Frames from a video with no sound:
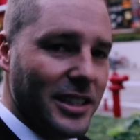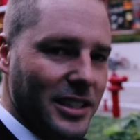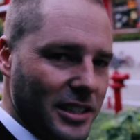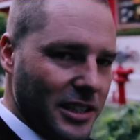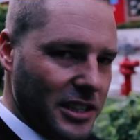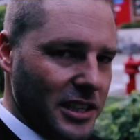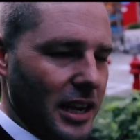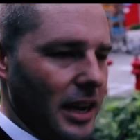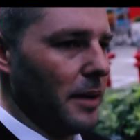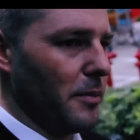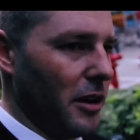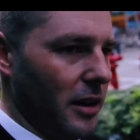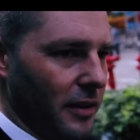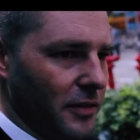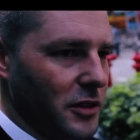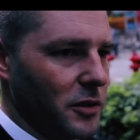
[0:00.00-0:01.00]
disclaimer, I
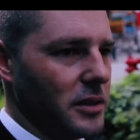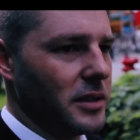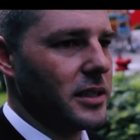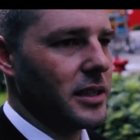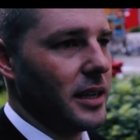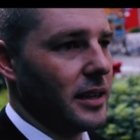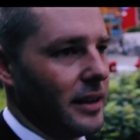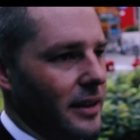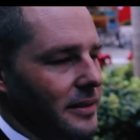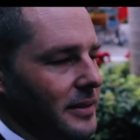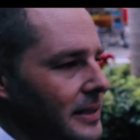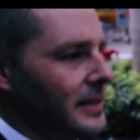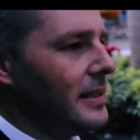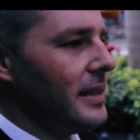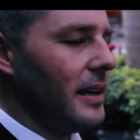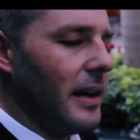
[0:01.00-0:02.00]
have to always say that,
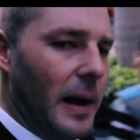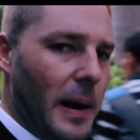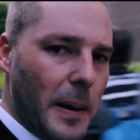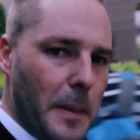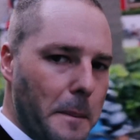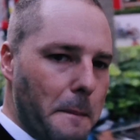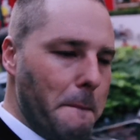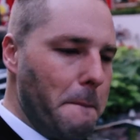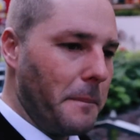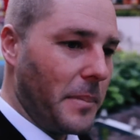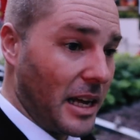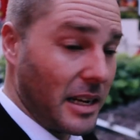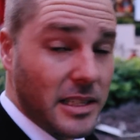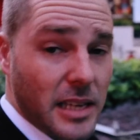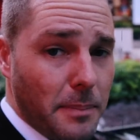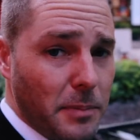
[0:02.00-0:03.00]

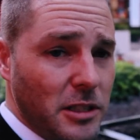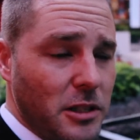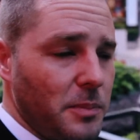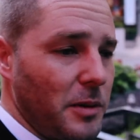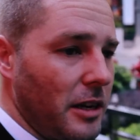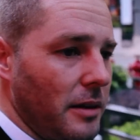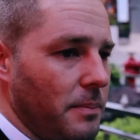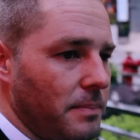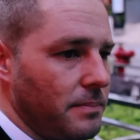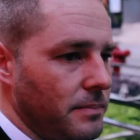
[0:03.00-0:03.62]
that has happened to me